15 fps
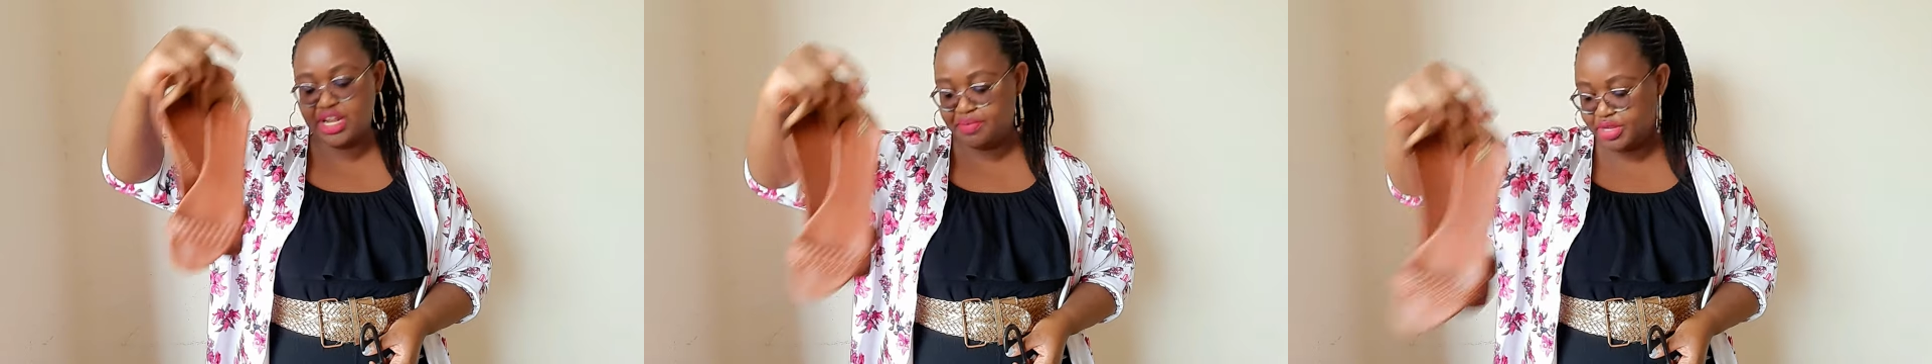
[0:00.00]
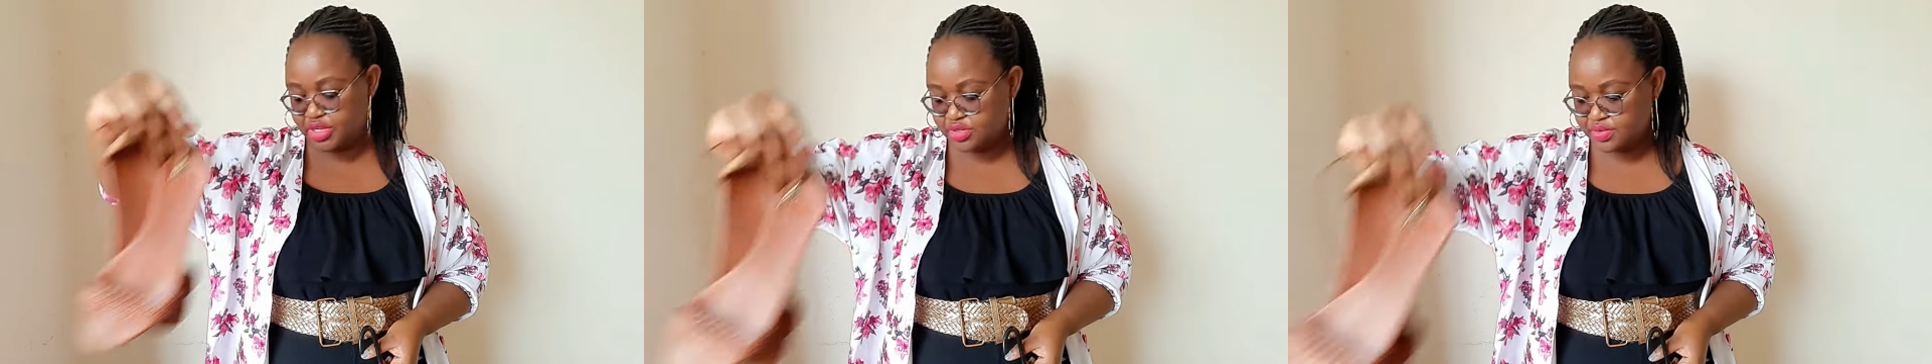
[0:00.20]
let
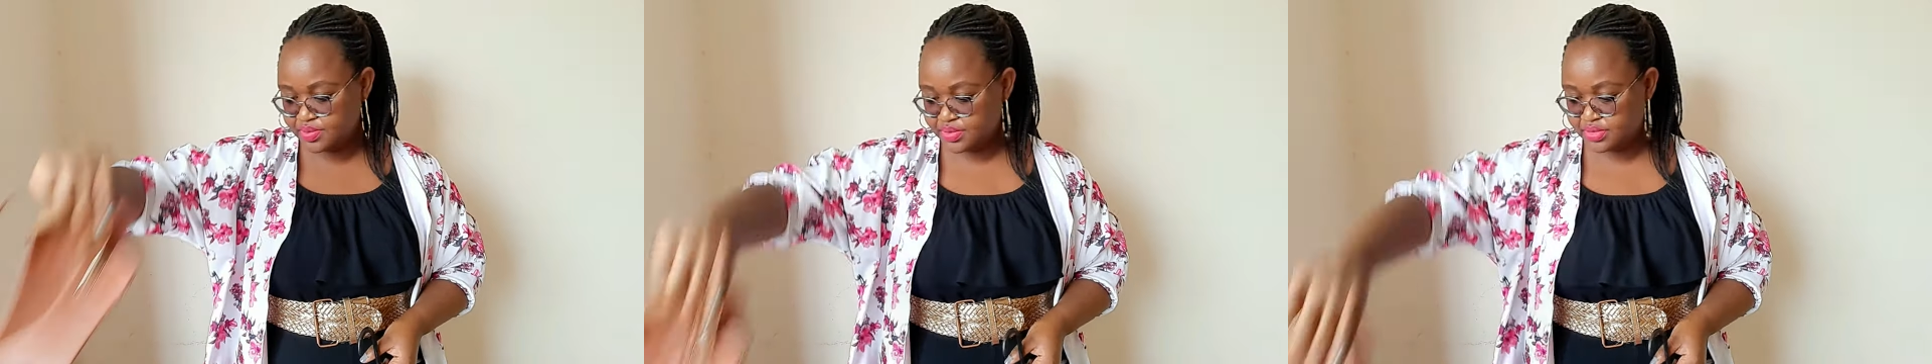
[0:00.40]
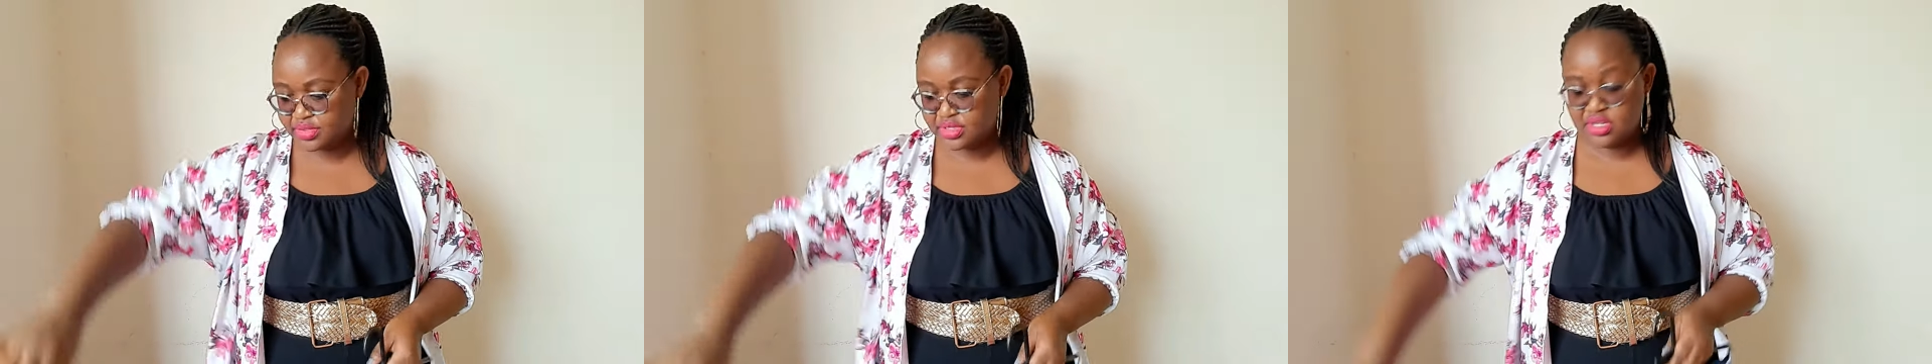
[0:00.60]
me know.
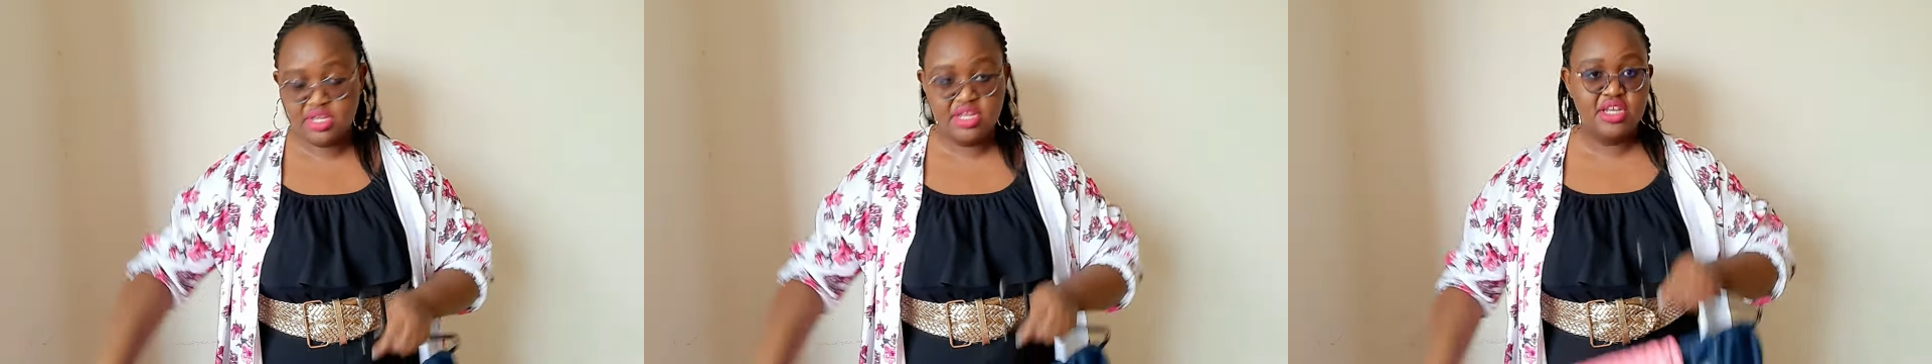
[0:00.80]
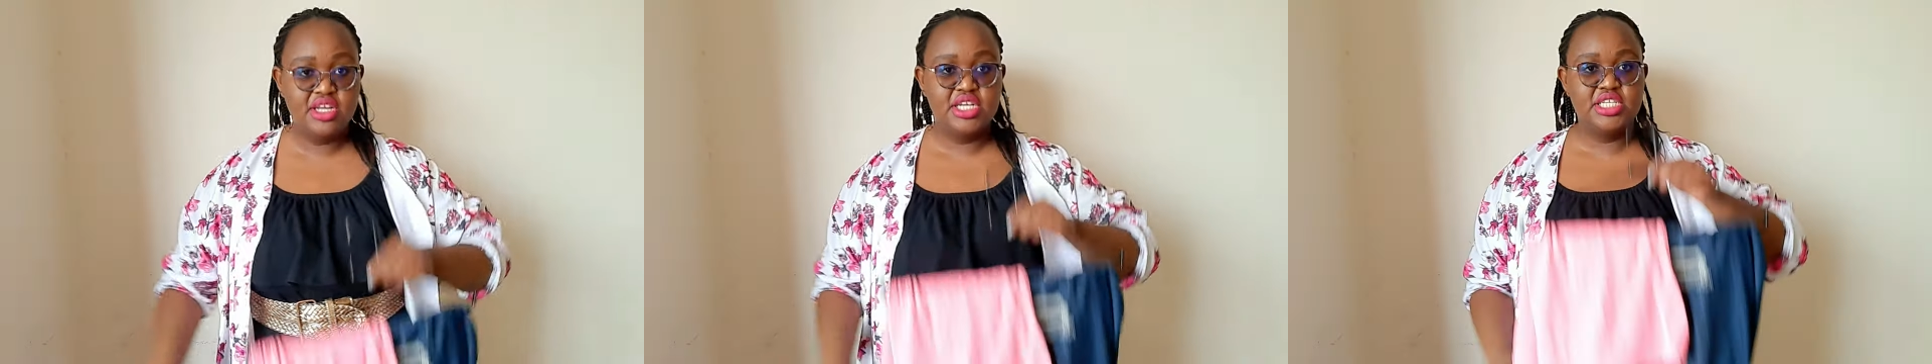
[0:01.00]

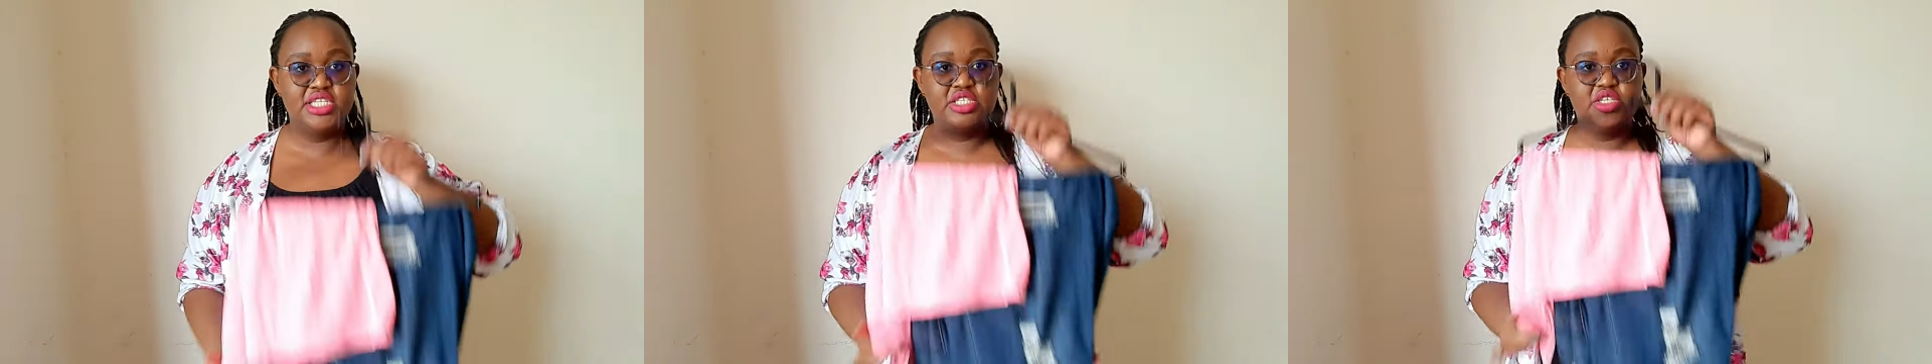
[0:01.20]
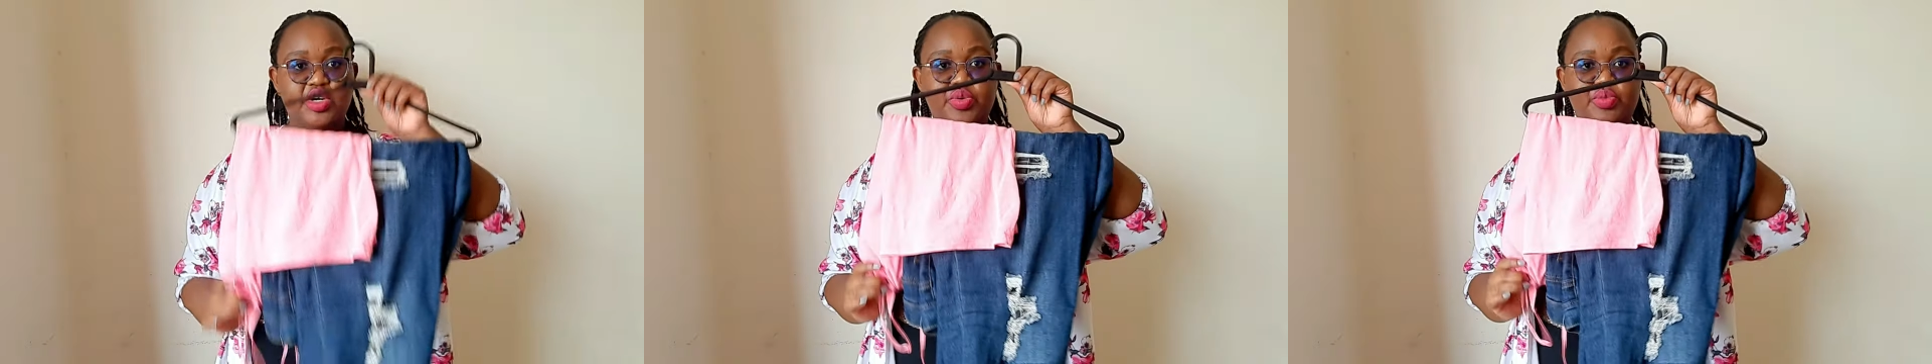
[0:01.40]

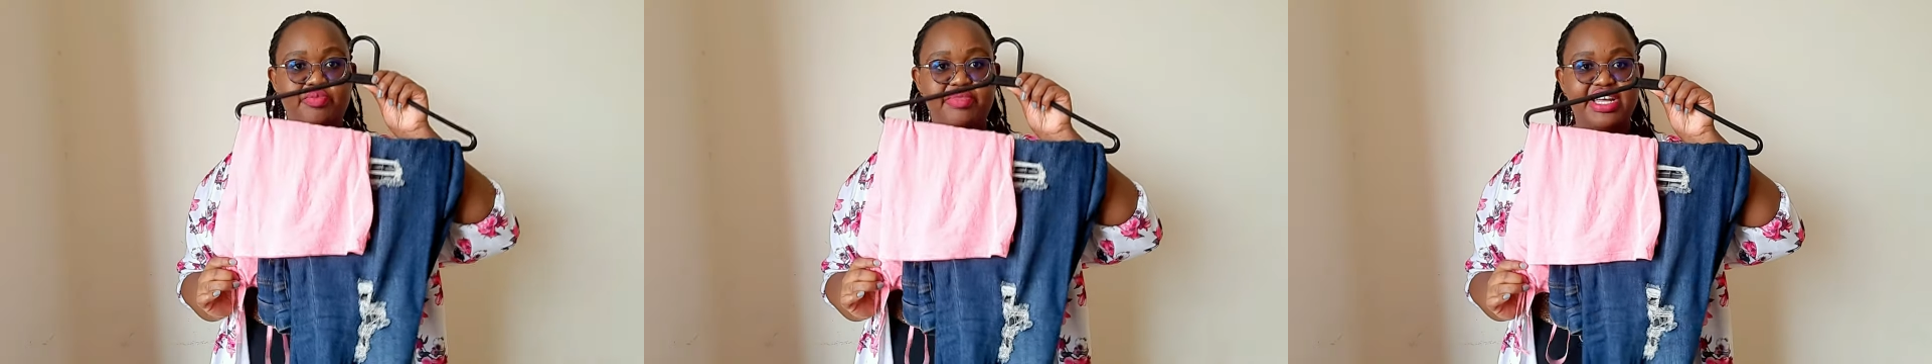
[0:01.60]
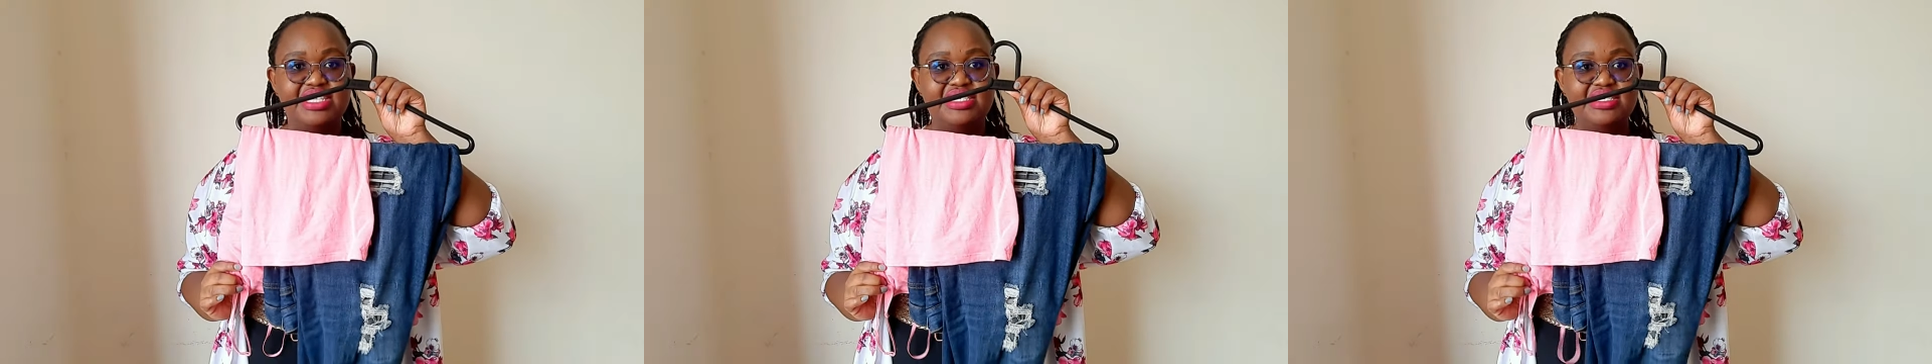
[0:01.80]
So
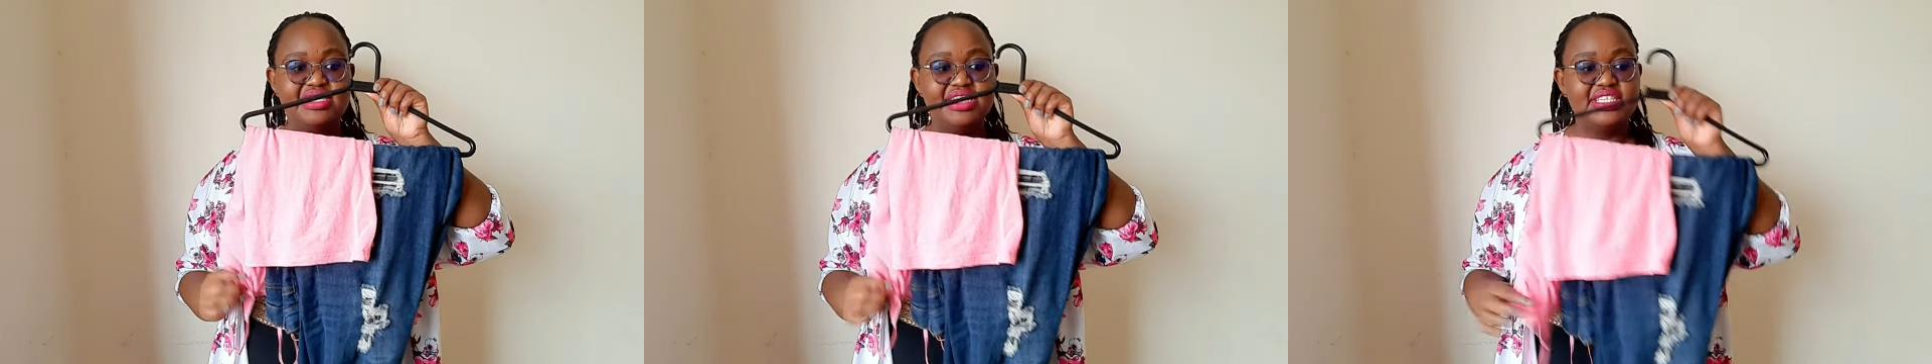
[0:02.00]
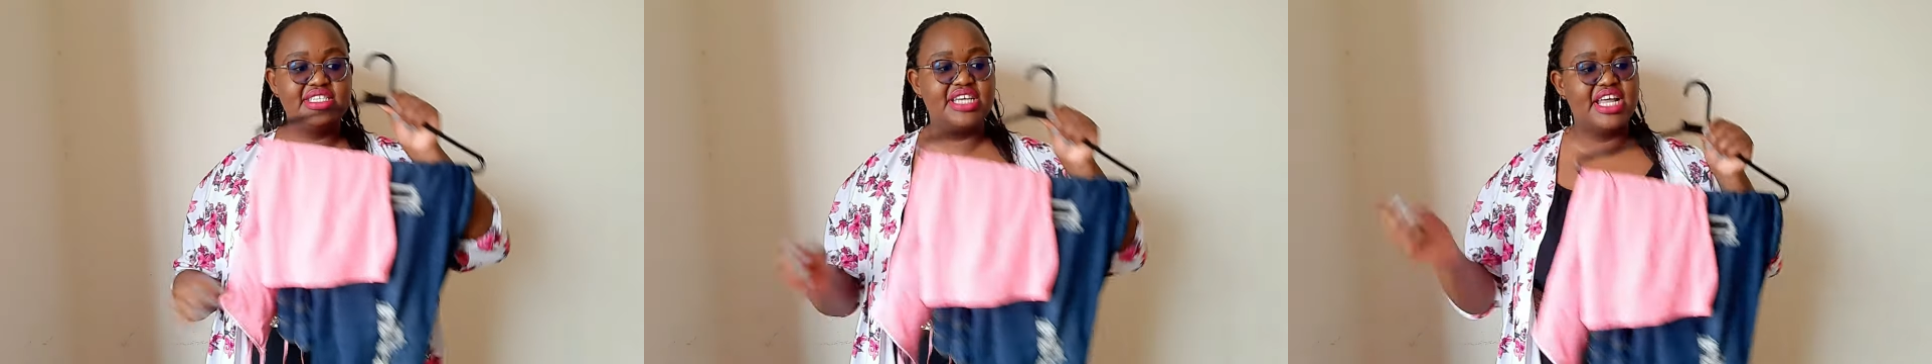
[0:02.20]
that is it.